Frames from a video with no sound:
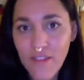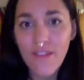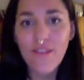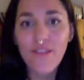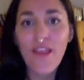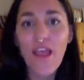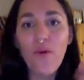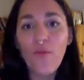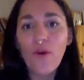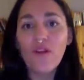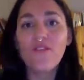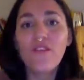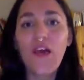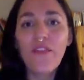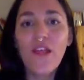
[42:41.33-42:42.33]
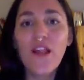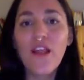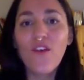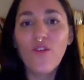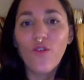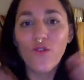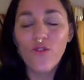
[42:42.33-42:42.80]
They were suddenly
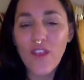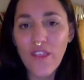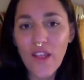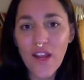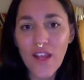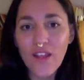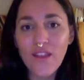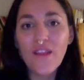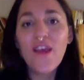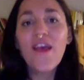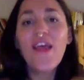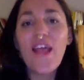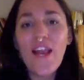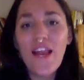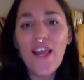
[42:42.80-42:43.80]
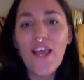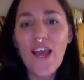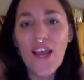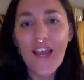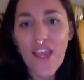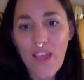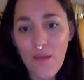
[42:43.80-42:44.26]
considered illegal
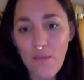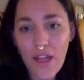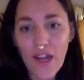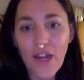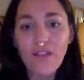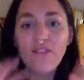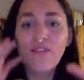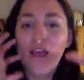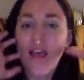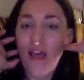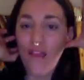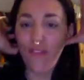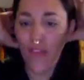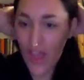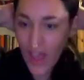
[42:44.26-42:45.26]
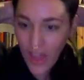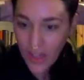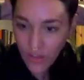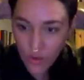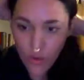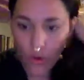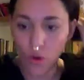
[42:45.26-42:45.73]
immigrants, and they had
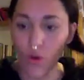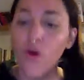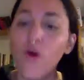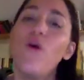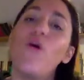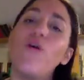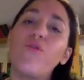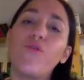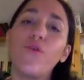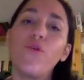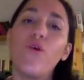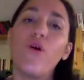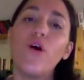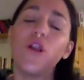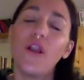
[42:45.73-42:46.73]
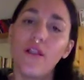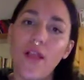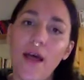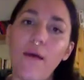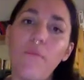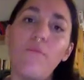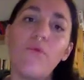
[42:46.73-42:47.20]
to go through all
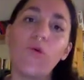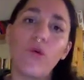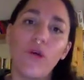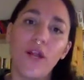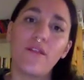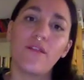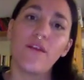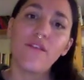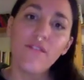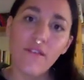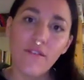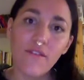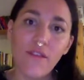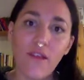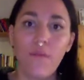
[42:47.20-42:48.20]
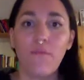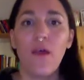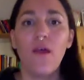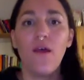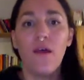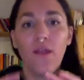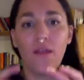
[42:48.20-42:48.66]
the bureaucratic system
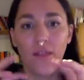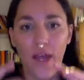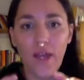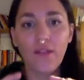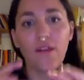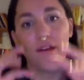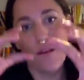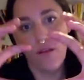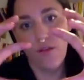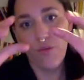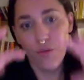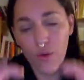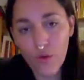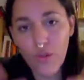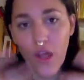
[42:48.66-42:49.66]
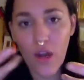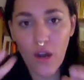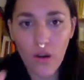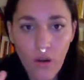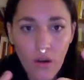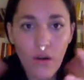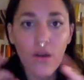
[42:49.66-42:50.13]
that, through the
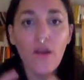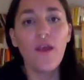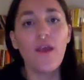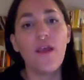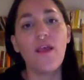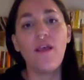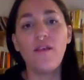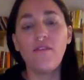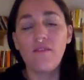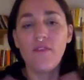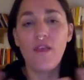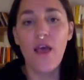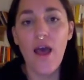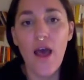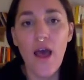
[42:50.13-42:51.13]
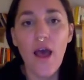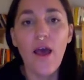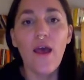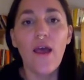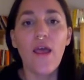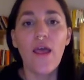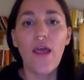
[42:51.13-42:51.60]
law, is a
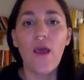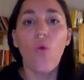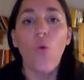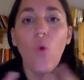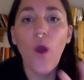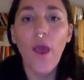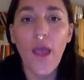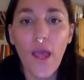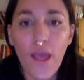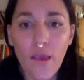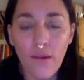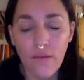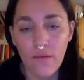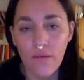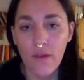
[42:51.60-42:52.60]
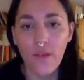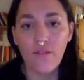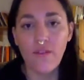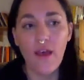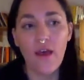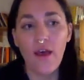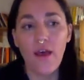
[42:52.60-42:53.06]
way, is
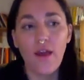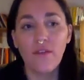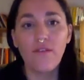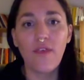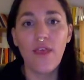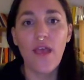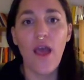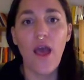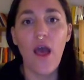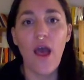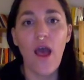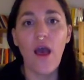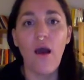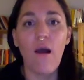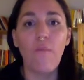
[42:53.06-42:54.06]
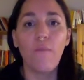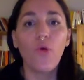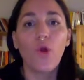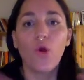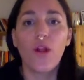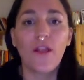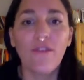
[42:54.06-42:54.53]
a, let's say, a
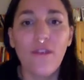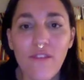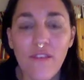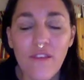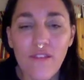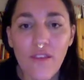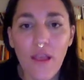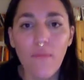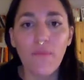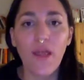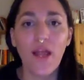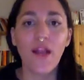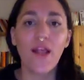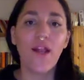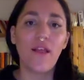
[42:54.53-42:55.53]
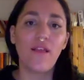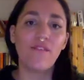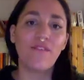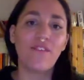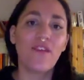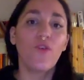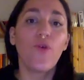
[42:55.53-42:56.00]
bureaucratic system that it is
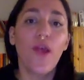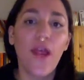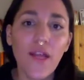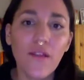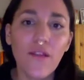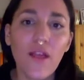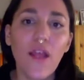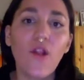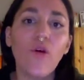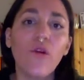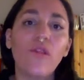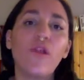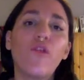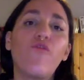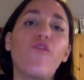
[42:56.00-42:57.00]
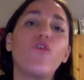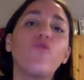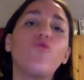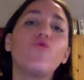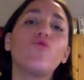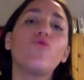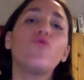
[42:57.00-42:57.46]
created in order for
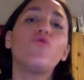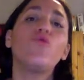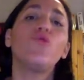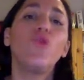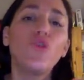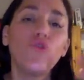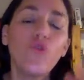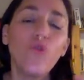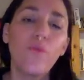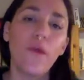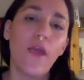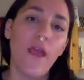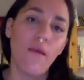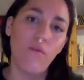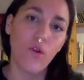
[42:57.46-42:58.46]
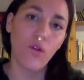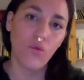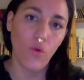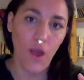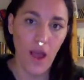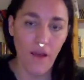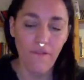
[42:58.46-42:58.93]
you to not to be able to
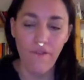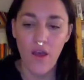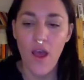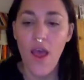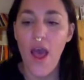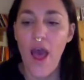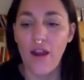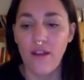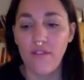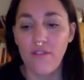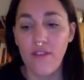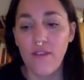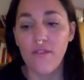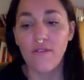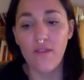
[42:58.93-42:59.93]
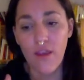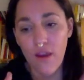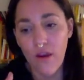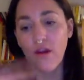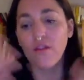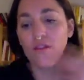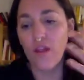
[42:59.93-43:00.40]
have a residency
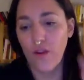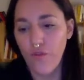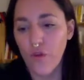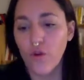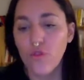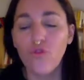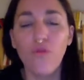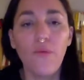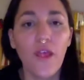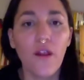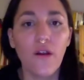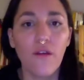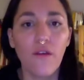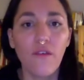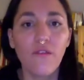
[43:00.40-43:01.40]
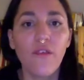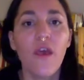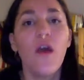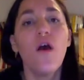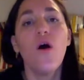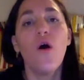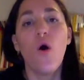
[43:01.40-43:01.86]
card, therefore to be in risk
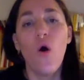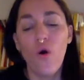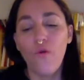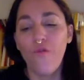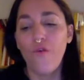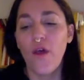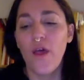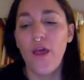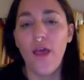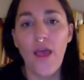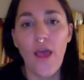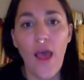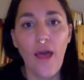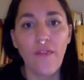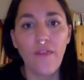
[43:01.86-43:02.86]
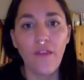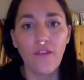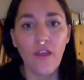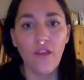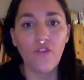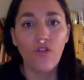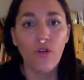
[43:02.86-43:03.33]
of a
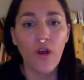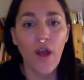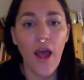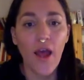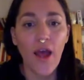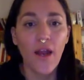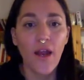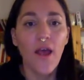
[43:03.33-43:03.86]
detention and